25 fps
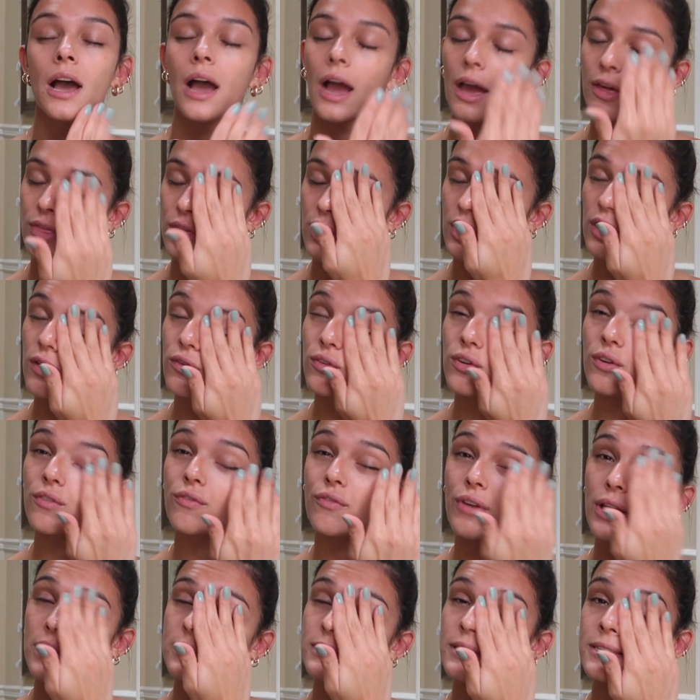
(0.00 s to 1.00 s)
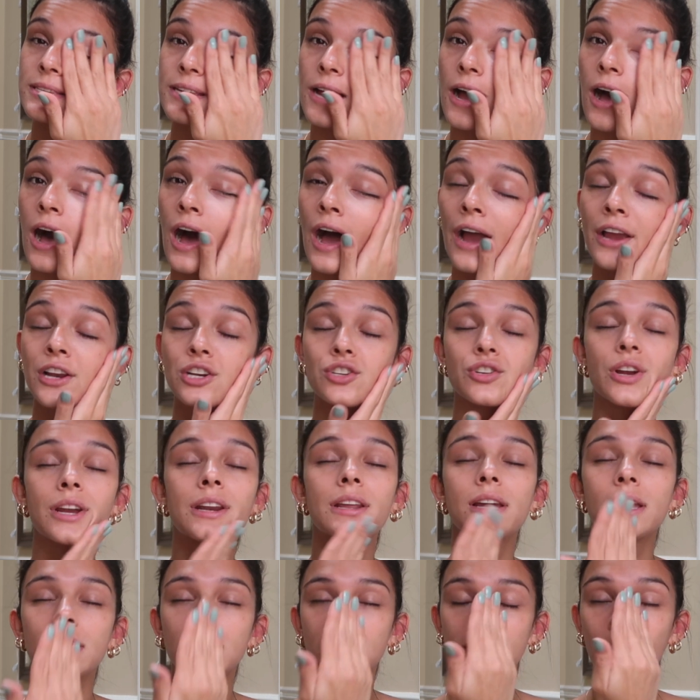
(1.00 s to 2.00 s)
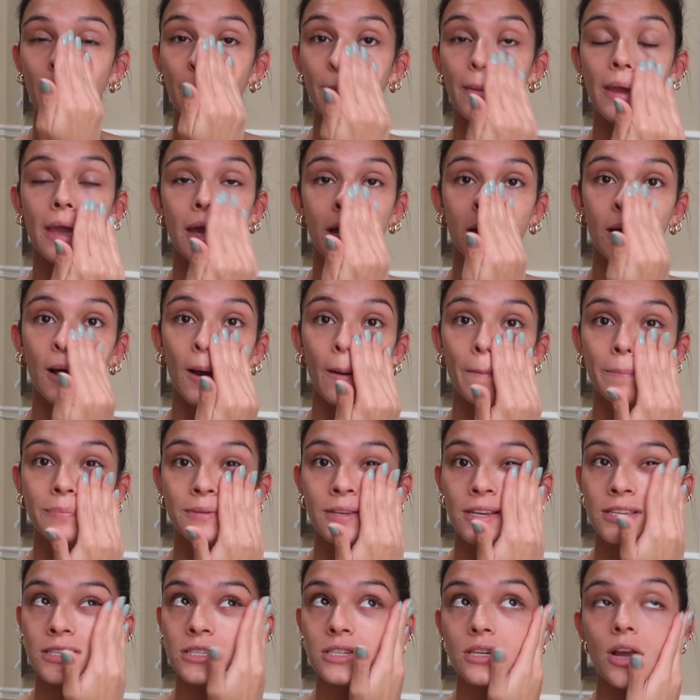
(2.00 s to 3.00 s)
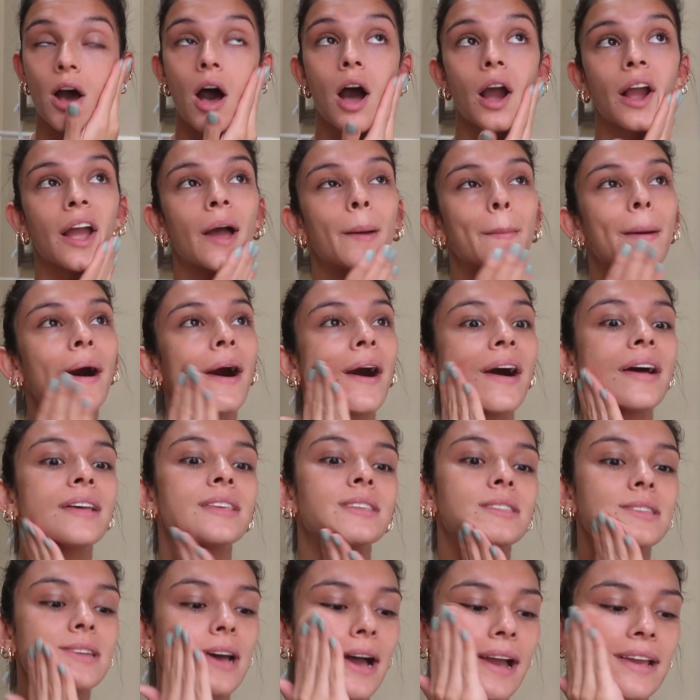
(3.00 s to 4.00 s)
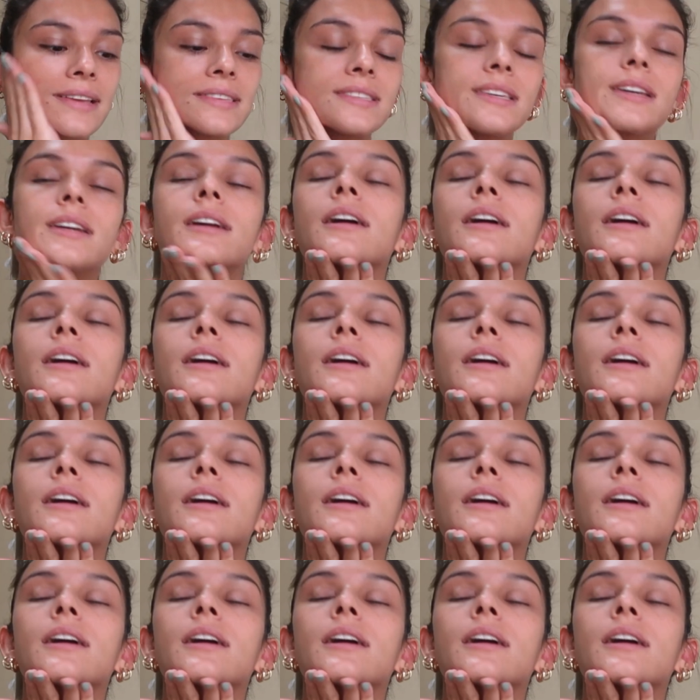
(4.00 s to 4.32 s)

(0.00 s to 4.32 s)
I think if your face isn't hydrated, the makeup does not come out as nice.